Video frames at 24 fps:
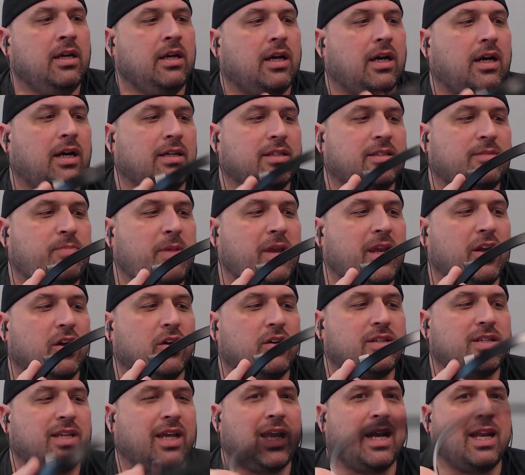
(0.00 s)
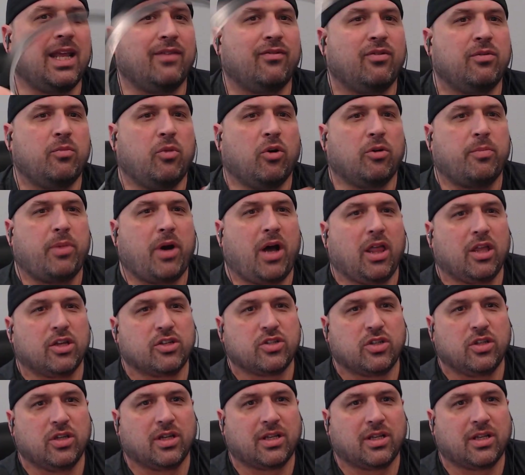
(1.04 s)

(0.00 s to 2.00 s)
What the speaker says: speaker to kind of give it a more polished look.